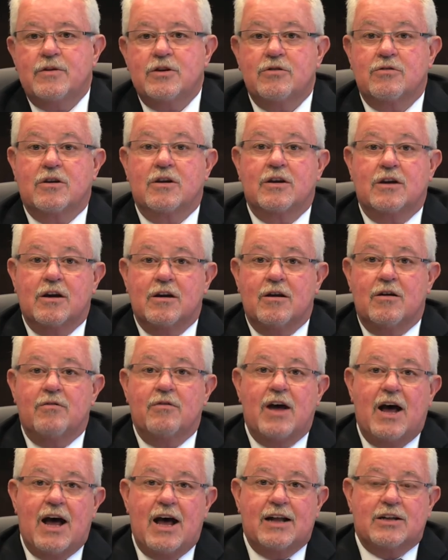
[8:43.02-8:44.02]
You can get
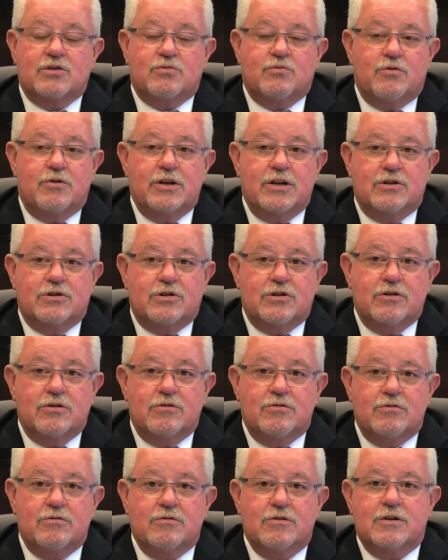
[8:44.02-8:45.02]
on
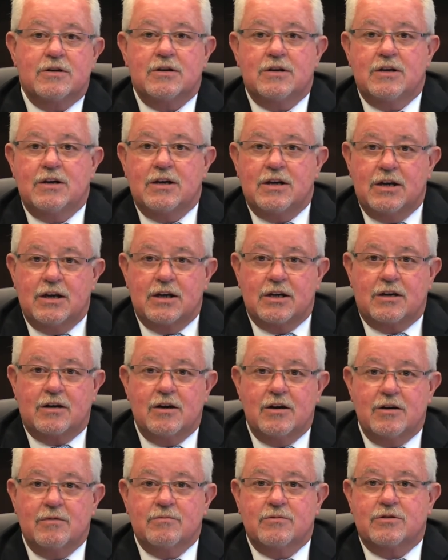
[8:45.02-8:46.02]
I-22 and
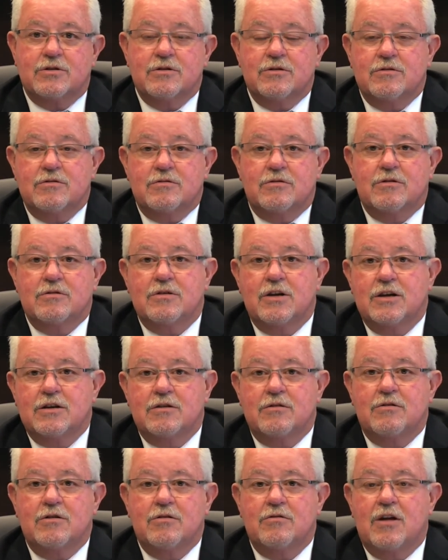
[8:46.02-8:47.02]
come
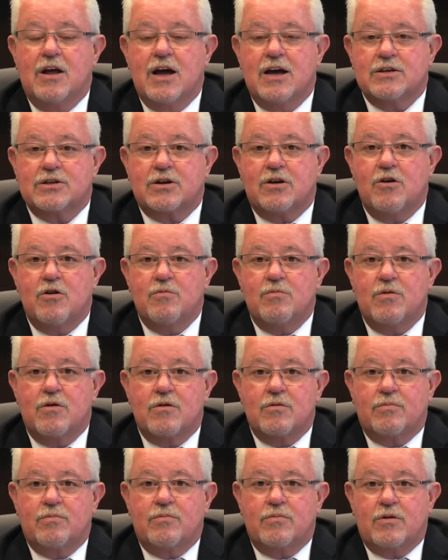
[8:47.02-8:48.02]
and utilize
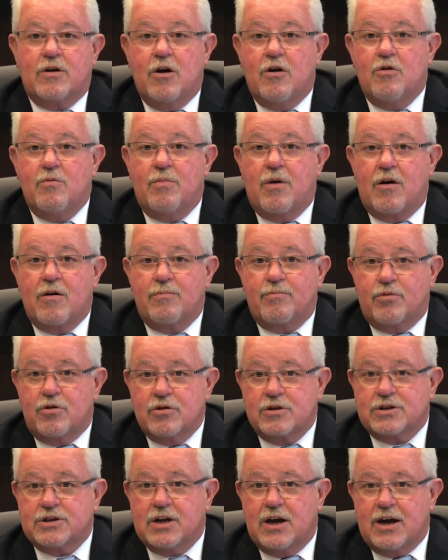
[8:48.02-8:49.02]
Colbert
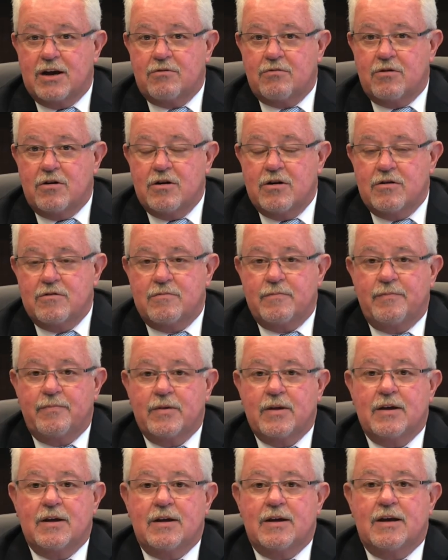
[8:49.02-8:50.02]
Brookside Road,
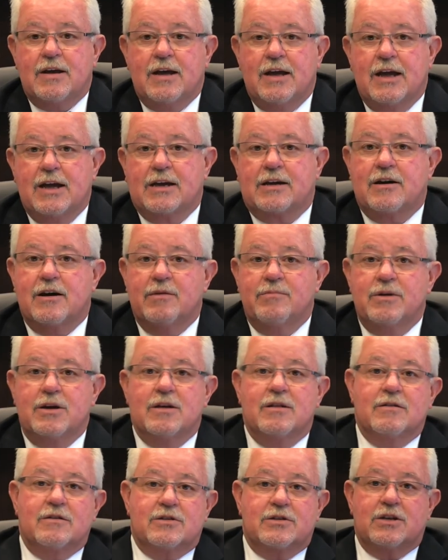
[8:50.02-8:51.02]
and come
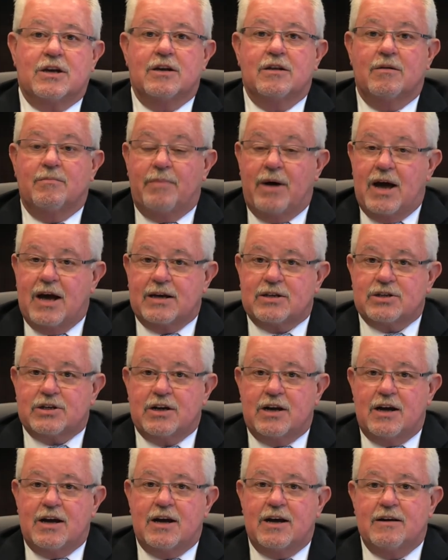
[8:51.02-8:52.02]
in, say, the
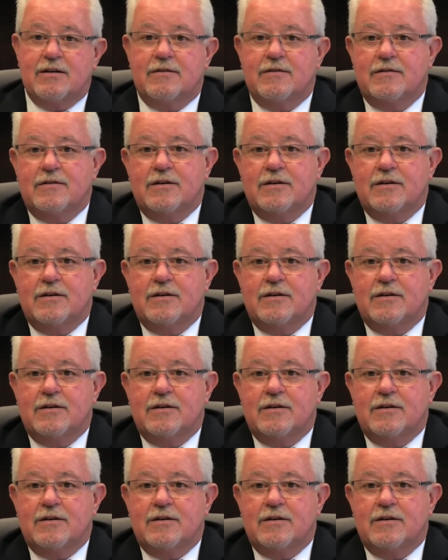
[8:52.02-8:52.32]
backside